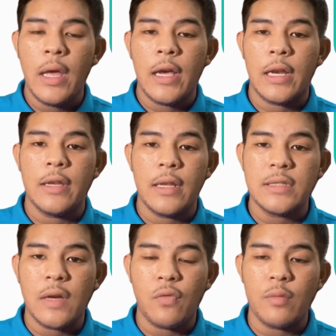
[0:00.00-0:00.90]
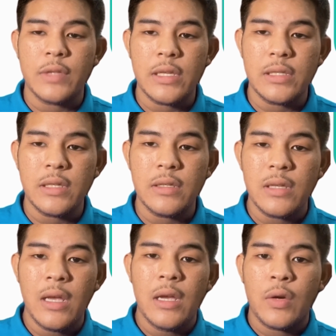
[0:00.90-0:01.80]
collect data from sensors,
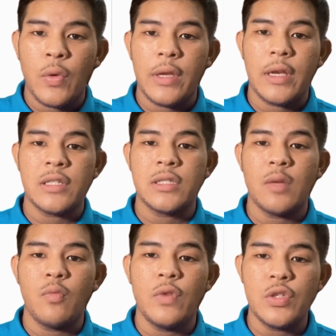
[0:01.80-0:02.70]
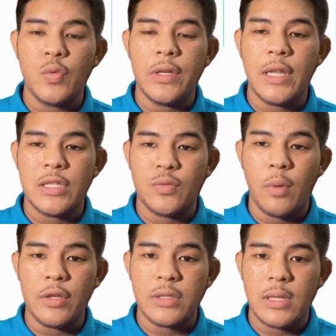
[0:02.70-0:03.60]
create custom visual dashboards,